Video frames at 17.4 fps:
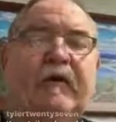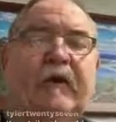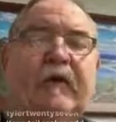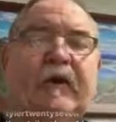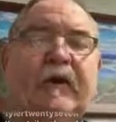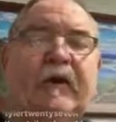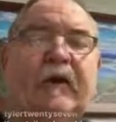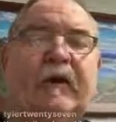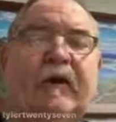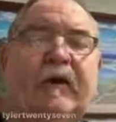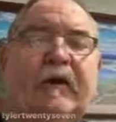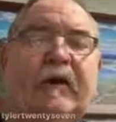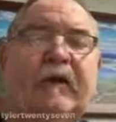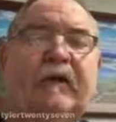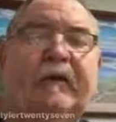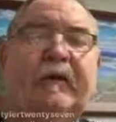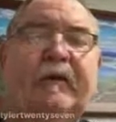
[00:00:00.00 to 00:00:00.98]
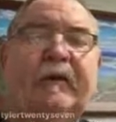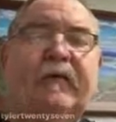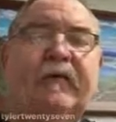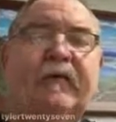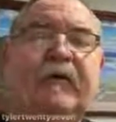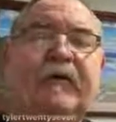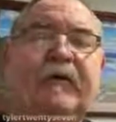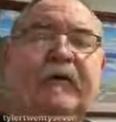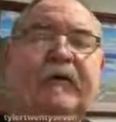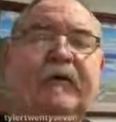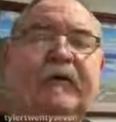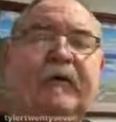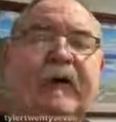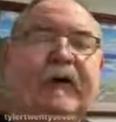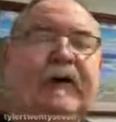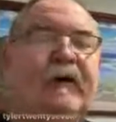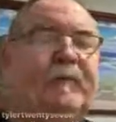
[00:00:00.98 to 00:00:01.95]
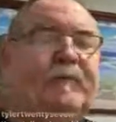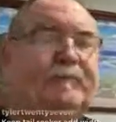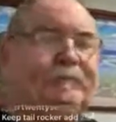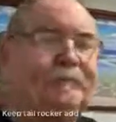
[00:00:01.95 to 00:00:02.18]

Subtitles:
a little bit fuller in the tail.